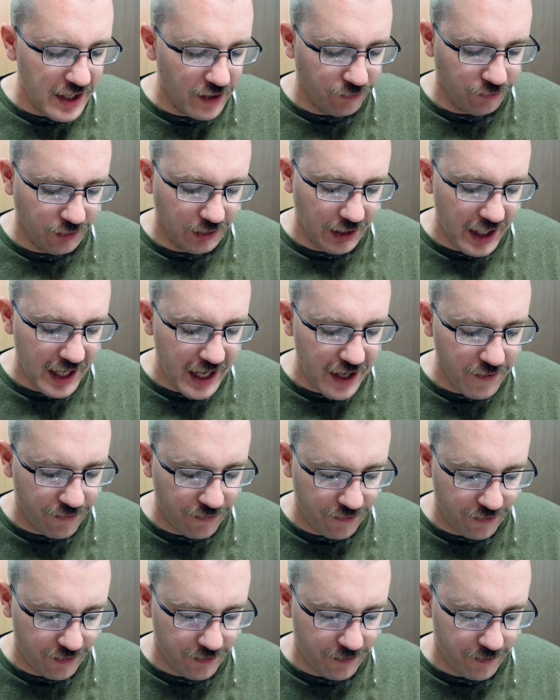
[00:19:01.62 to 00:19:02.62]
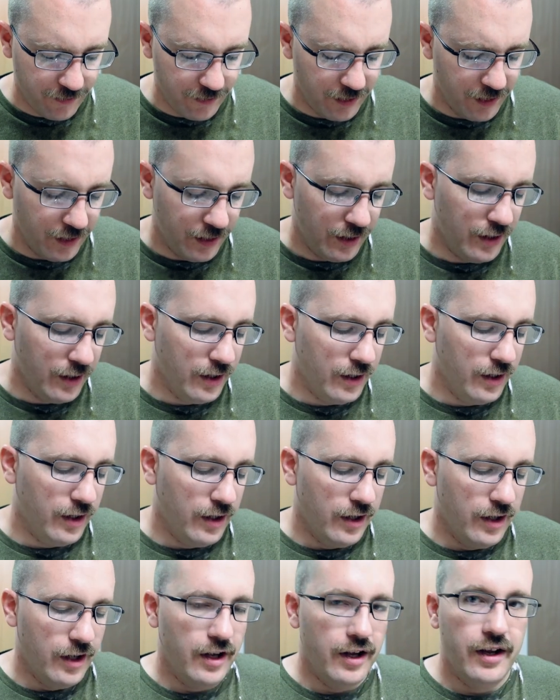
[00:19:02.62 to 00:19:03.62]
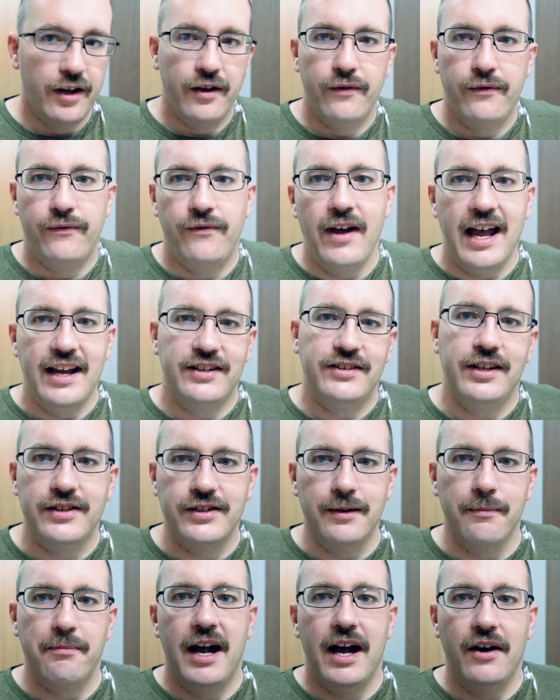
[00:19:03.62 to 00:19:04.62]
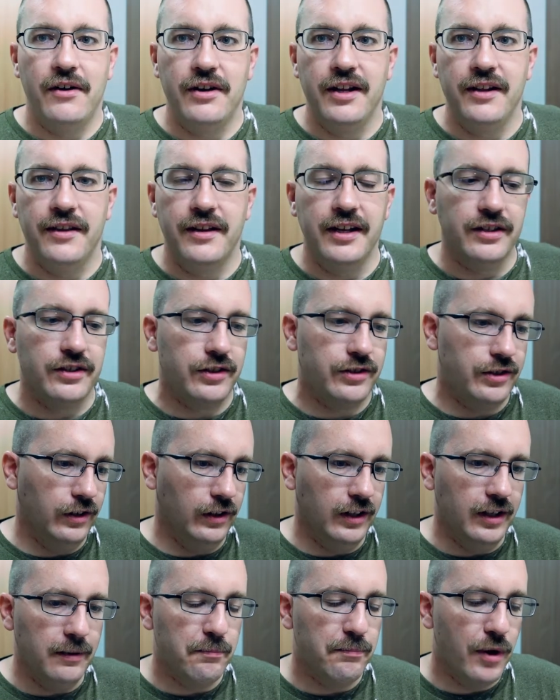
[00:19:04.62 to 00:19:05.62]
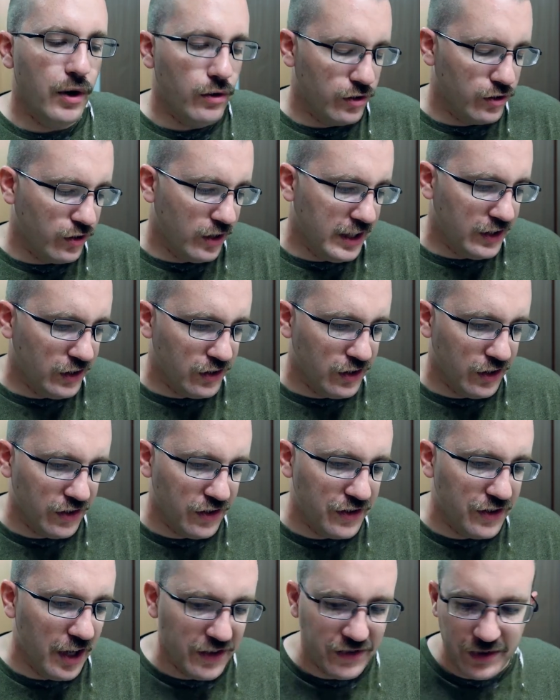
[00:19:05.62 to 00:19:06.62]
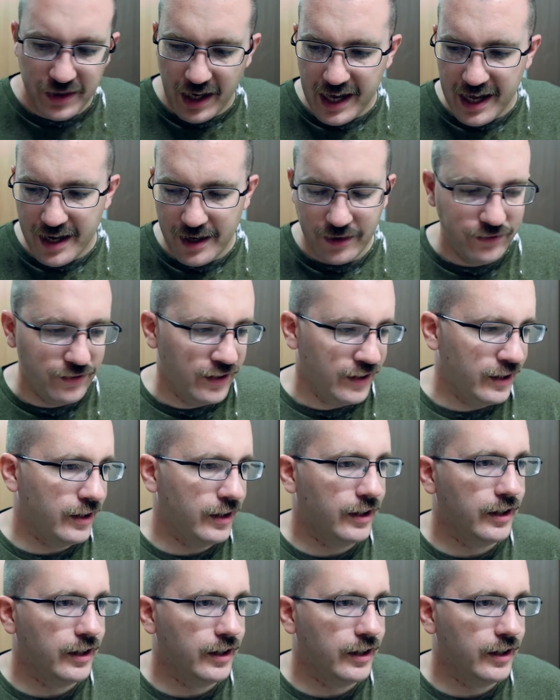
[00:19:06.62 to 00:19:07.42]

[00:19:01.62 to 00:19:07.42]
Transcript: of life facets about it that Stirling Boat Drinks just doesn't have.